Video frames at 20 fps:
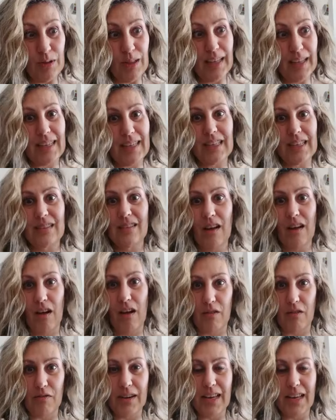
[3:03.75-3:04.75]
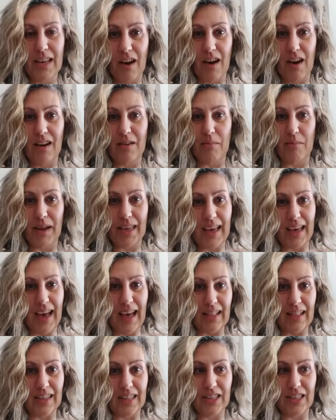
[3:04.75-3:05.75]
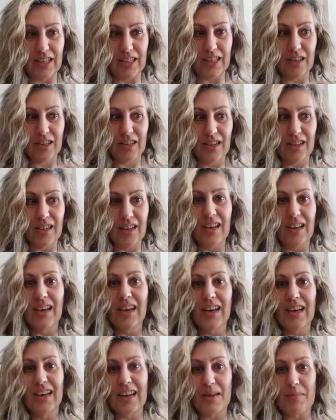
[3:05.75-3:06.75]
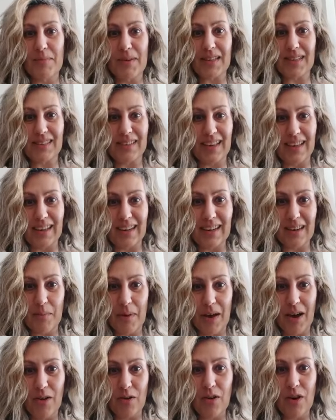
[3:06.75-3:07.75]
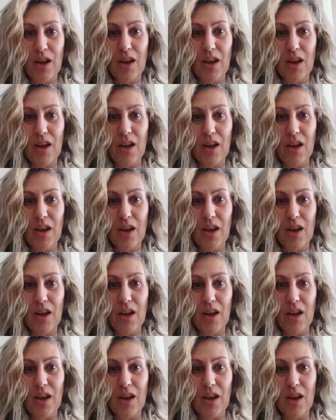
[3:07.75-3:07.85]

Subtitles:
like it's already on my calendar and I'm excited about.